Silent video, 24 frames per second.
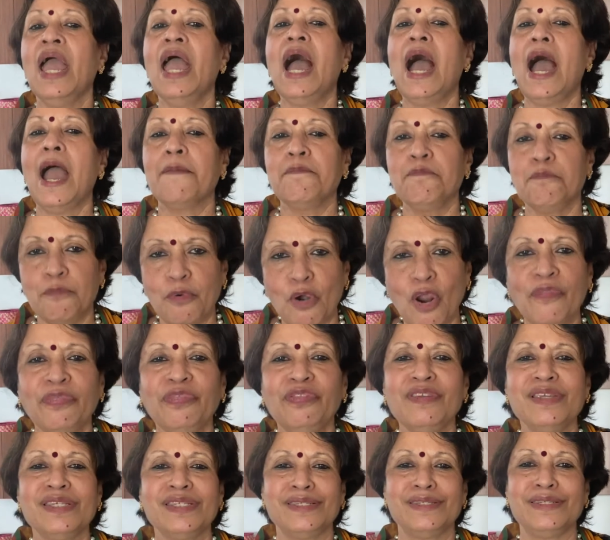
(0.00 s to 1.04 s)
I brought
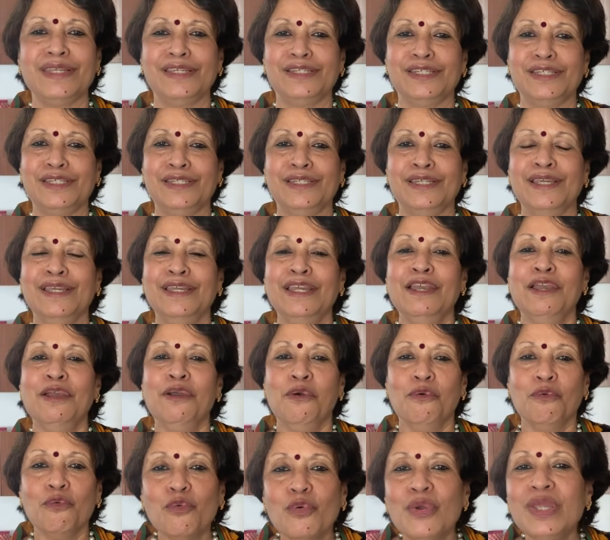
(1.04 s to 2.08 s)
this dish
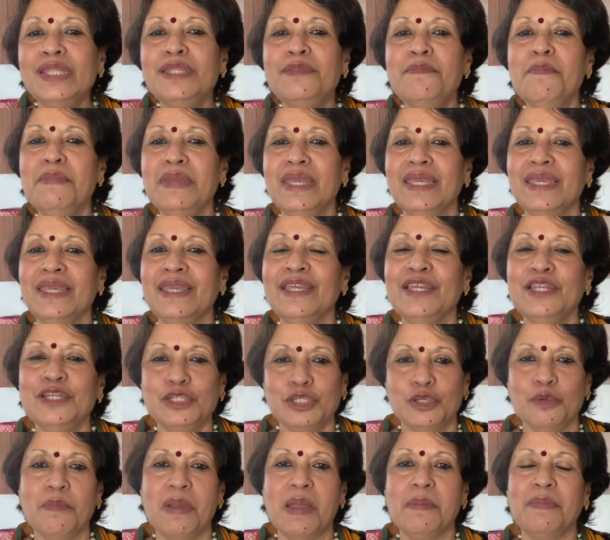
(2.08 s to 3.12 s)
with me
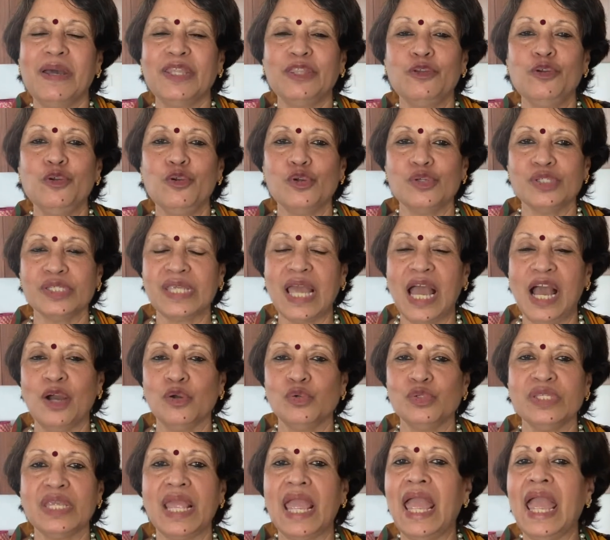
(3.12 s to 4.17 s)
to my mother-in-law's
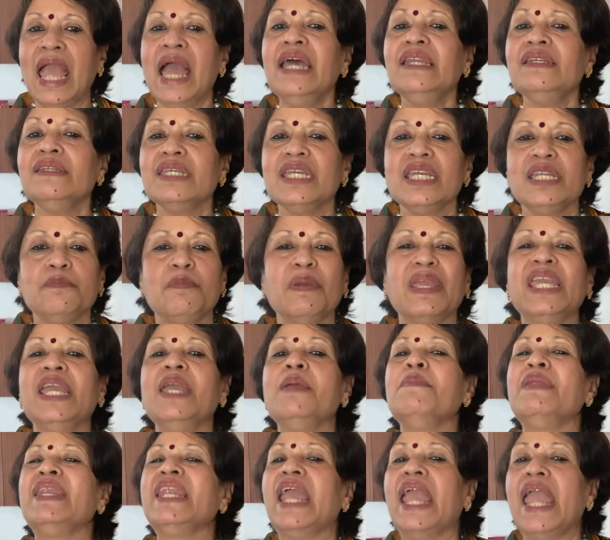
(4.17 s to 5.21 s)
house and it became
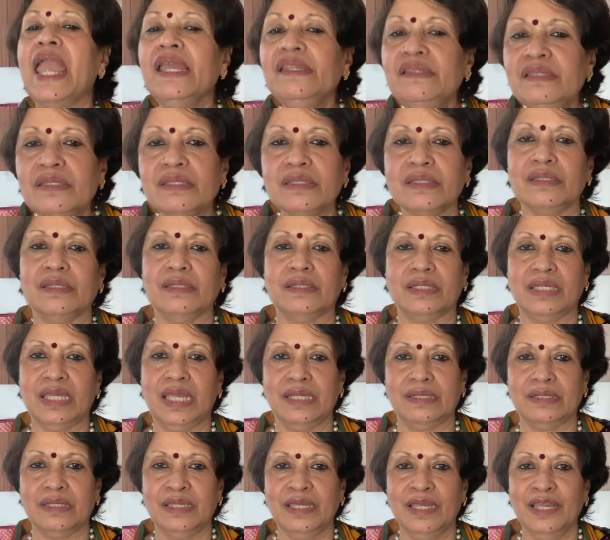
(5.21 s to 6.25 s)
an instant
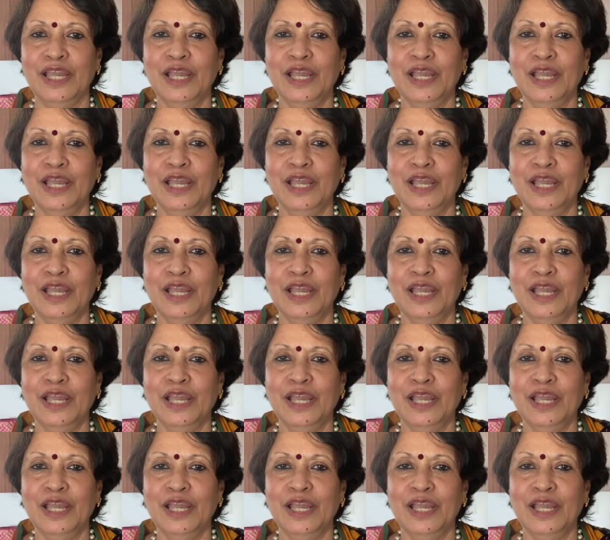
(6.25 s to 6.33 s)
hit.